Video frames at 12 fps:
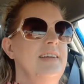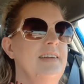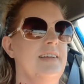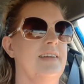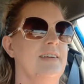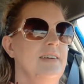
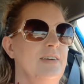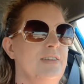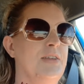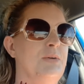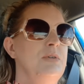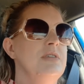Uh,
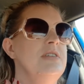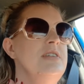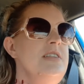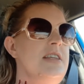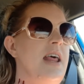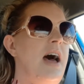there was
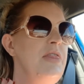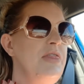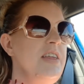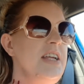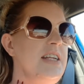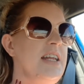
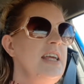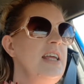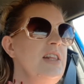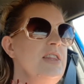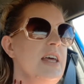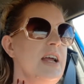nothing
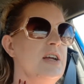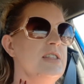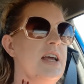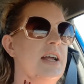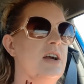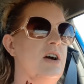in there
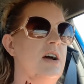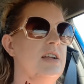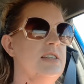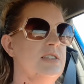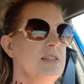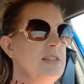that caught
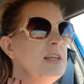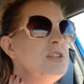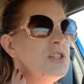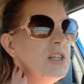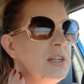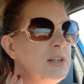his
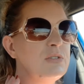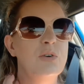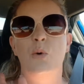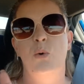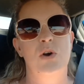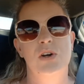attention, of
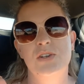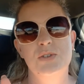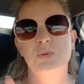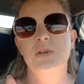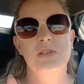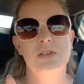
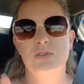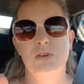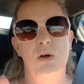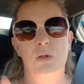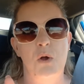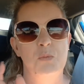course, because it's
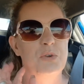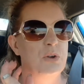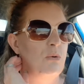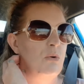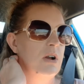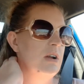all home
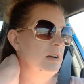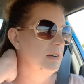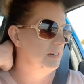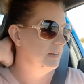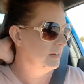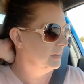decor.
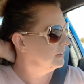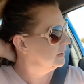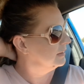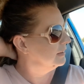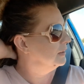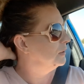
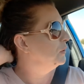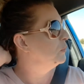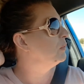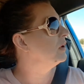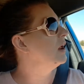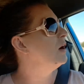
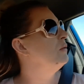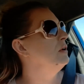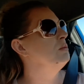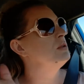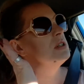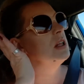But oh,
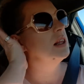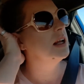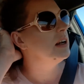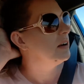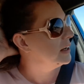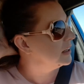it was
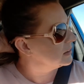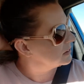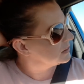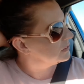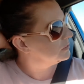hilarious.